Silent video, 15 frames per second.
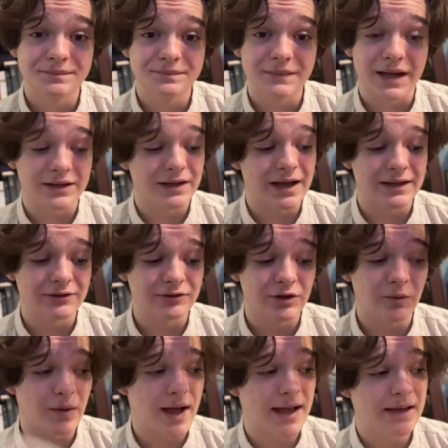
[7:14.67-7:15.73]
I don't know
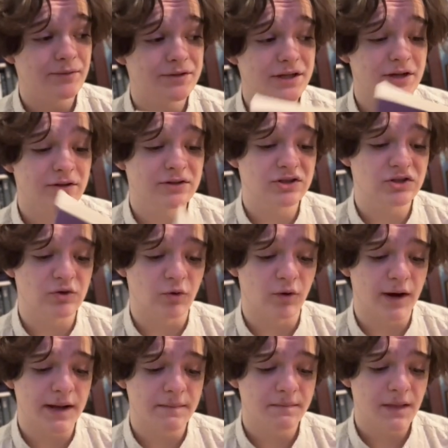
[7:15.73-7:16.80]
why. It was a good
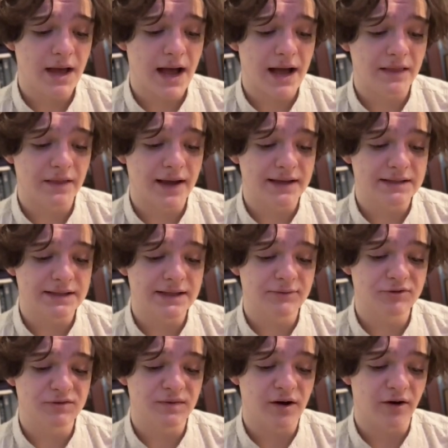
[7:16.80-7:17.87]
story. I liked it. It
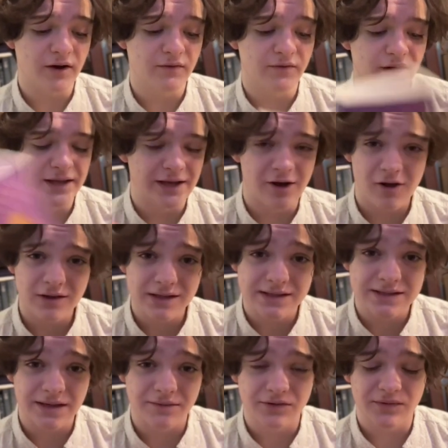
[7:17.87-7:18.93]
was very funny. All this
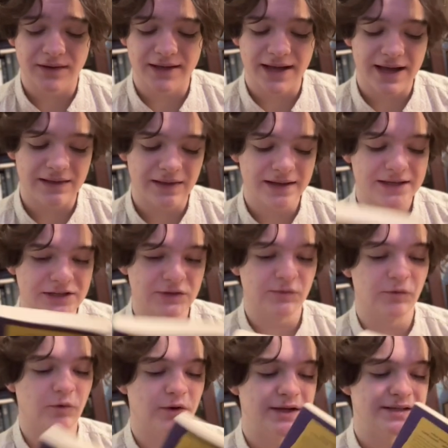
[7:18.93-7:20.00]
stuff's funny. I like his
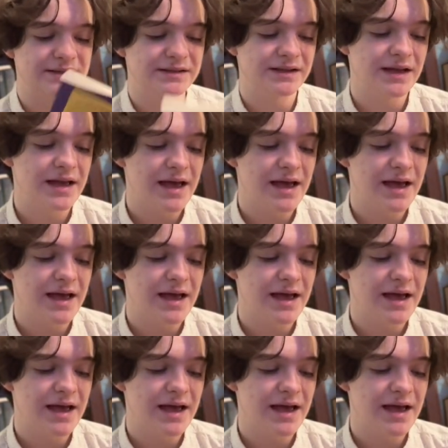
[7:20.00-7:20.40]
voice.